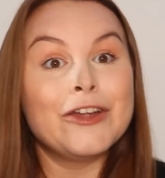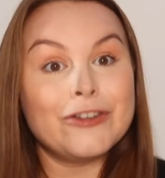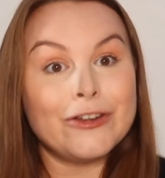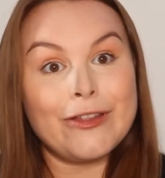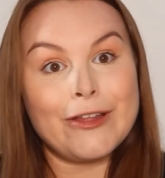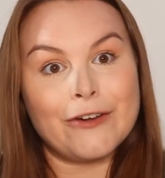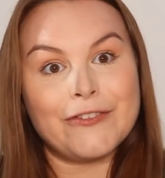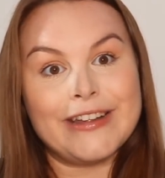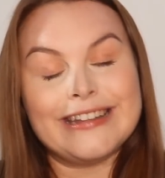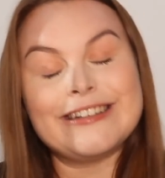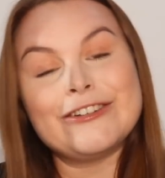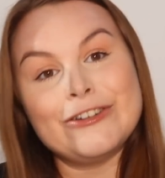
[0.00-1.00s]
to the
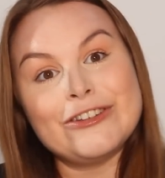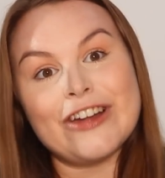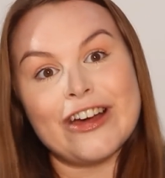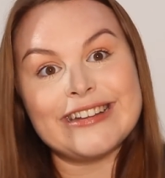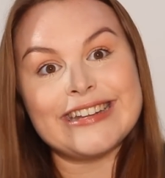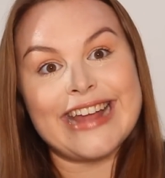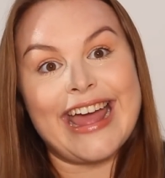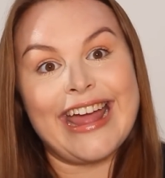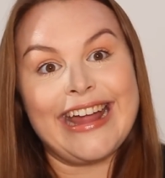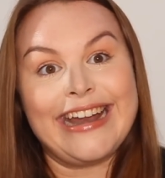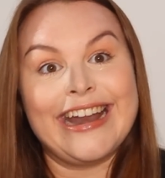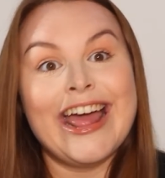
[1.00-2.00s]
office to start
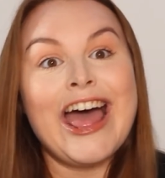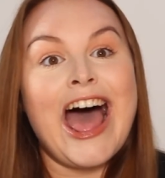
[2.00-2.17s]
again,